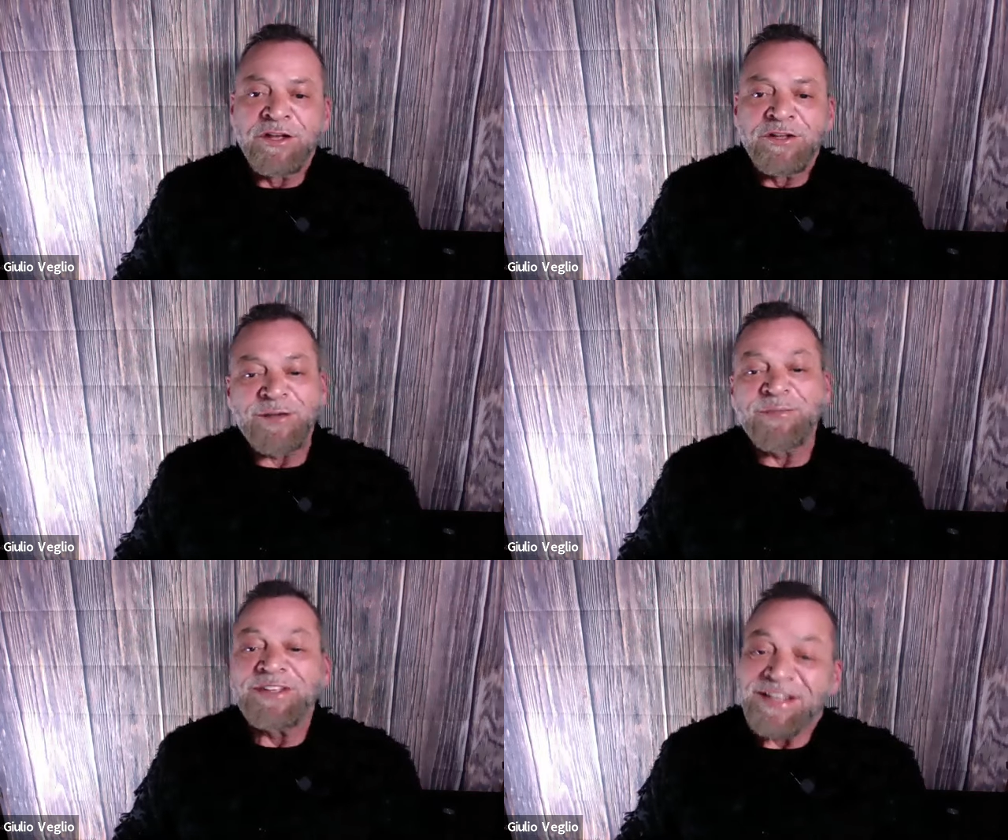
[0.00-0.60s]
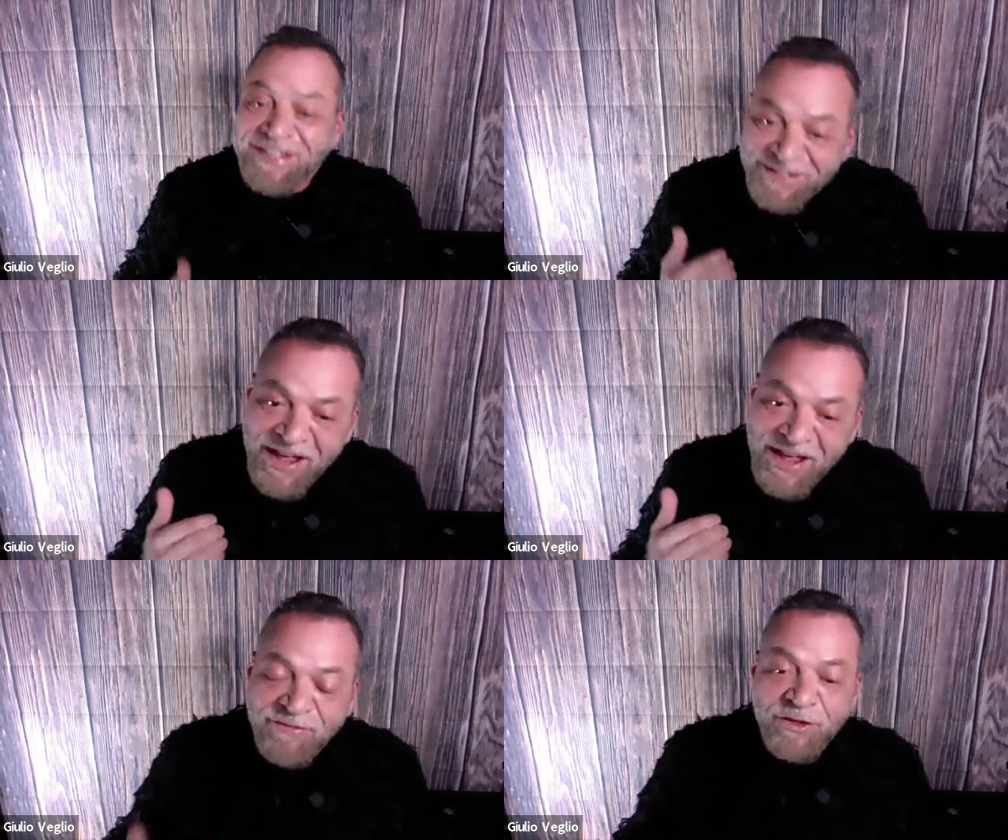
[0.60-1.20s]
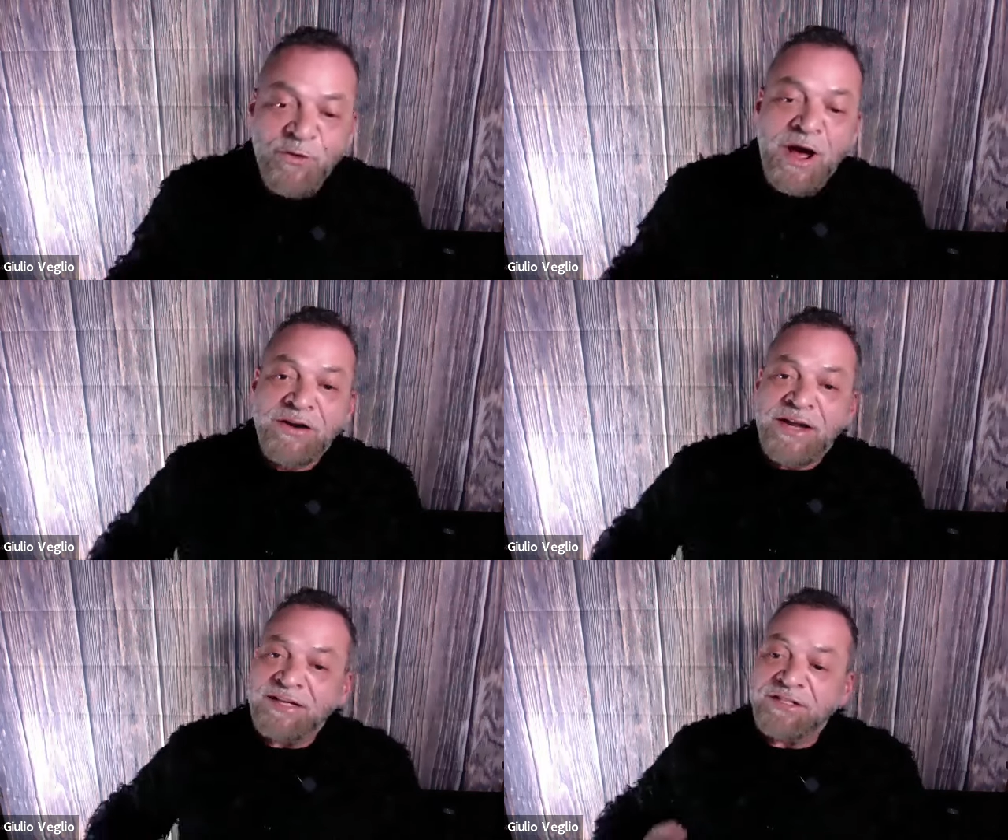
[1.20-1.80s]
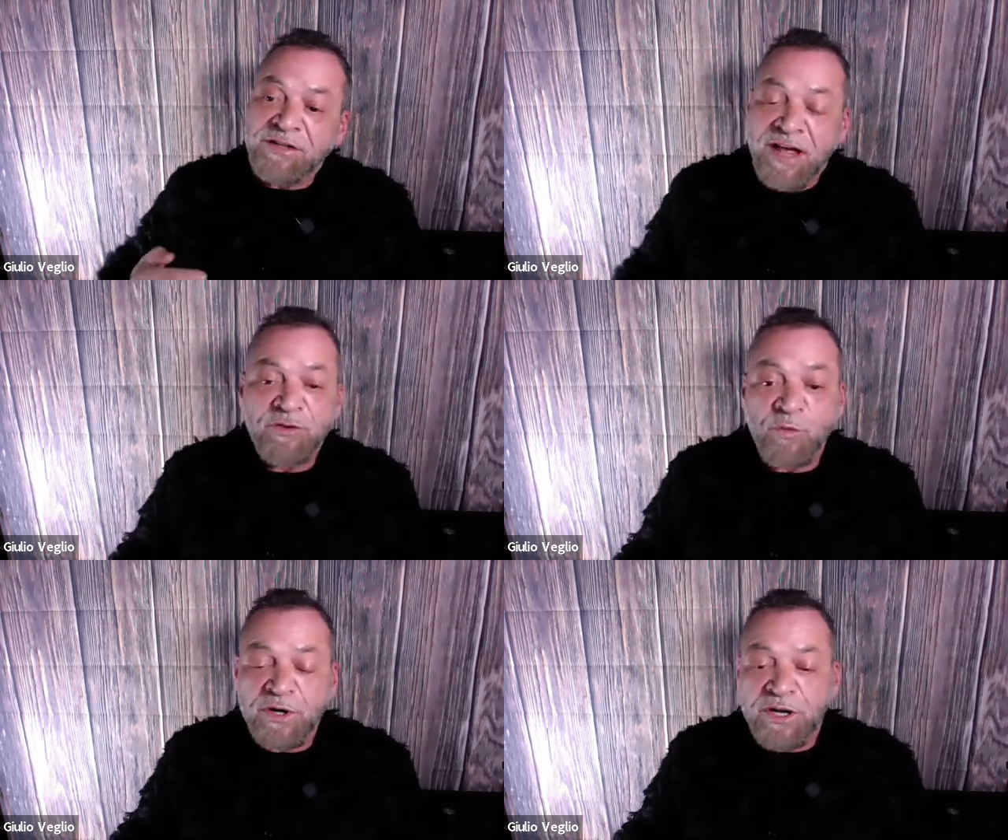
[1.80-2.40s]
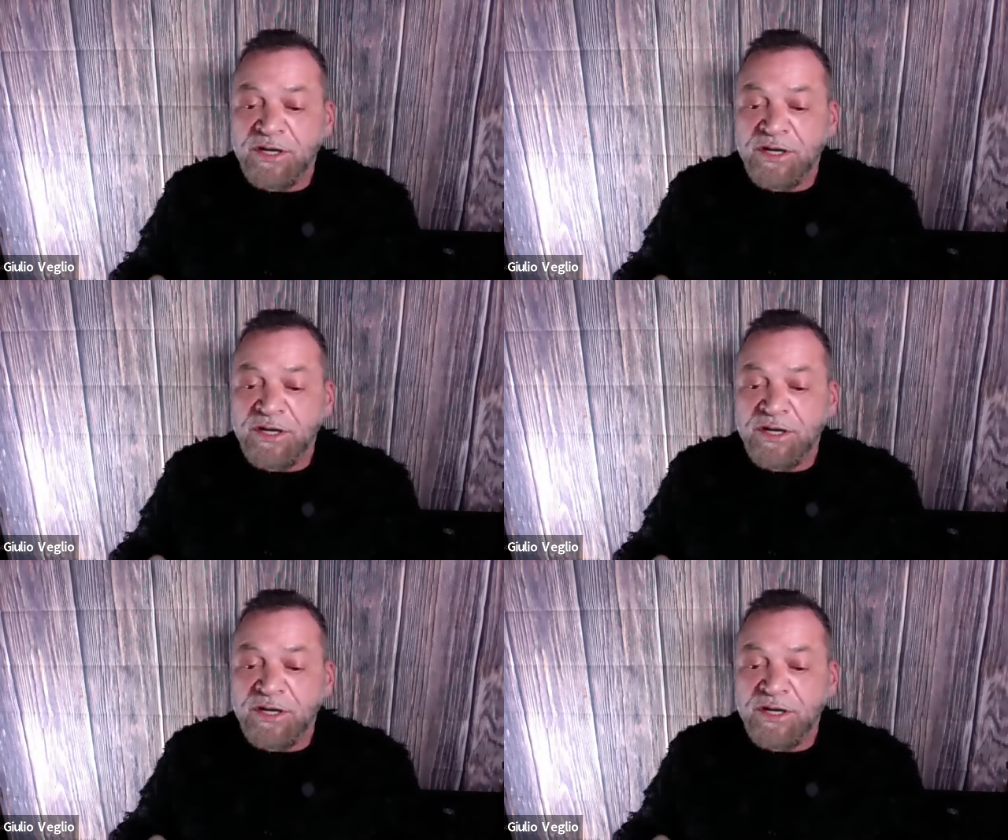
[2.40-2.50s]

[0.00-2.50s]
So that means I still have to go out and I still have to work.